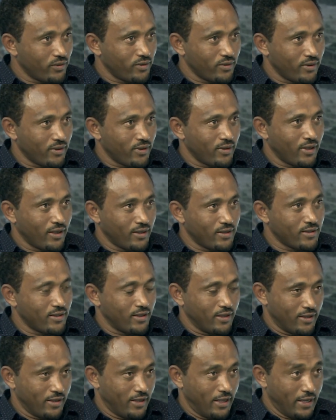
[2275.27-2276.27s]
that's
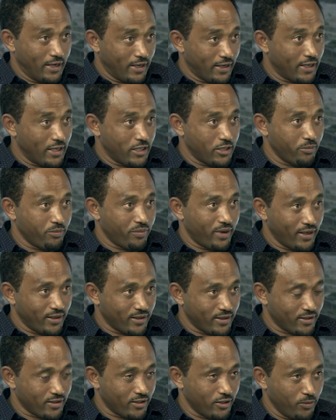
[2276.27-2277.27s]
the irrigation
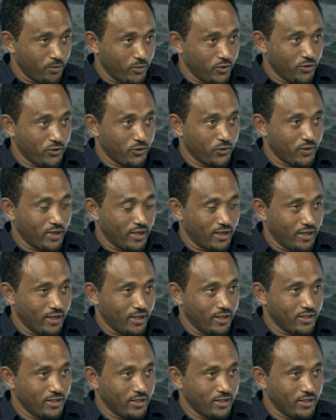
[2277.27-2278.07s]
practice in both Sudan and